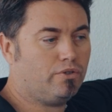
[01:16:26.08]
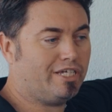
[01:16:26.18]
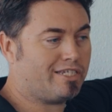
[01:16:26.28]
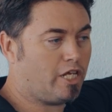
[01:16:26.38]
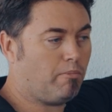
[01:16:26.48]

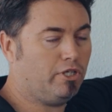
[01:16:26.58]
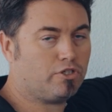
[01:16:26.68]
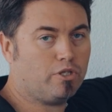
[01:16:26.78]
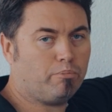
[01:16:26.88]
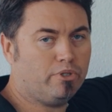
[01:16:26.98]

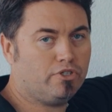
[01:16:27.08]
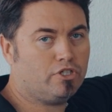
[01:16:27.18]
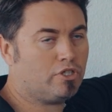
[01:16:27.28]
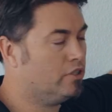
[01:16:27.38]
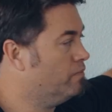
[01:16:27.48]
establish the
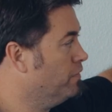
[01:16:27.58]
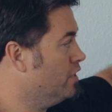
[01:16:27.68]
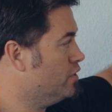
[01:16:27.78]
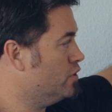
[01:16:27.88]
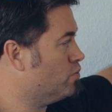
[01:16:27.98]
position.
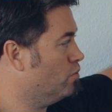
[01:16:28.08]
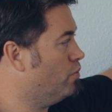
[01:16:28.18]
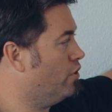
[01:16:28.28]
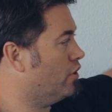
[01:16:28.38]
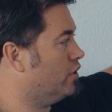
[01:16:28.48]
This will
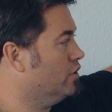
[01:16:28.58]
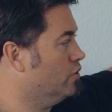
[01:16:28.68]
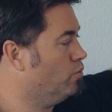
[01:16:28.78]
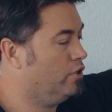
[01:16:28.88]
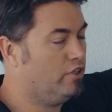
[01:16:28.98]

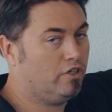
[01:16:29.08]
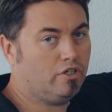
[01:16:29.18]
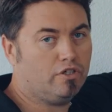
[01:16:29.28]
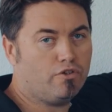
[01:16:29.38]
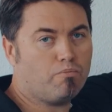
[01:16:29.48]
work when
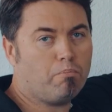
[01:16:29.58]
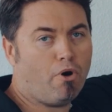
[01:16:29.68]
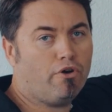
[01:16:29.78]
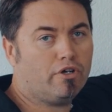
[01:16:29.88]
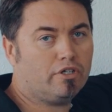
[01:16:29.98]
the
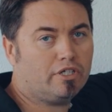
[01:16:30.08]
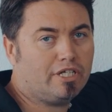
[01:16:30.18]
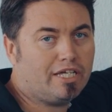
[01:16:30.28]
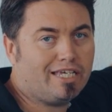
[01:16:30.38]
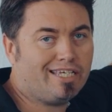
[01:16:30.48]
motor
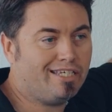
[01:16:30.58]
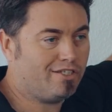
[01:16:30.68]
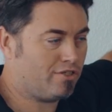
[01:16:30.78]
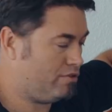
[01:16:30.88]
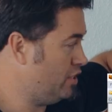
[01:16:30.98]

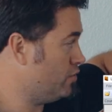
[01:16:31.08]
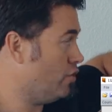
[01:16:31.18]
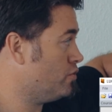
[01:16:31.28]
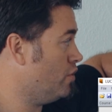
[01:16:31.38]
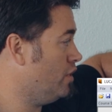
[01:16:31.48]
is
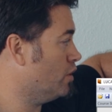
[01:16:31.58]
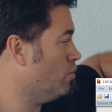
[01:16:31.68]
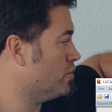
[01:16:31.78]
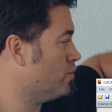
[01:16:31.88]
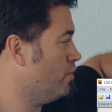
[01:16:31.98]
not turning
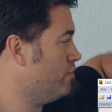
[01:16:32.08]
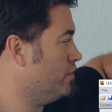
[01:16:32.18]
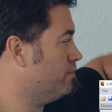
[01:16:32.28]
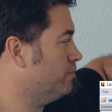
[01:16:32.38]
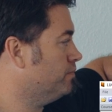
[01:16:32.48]

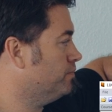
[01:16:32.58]
whatsoever.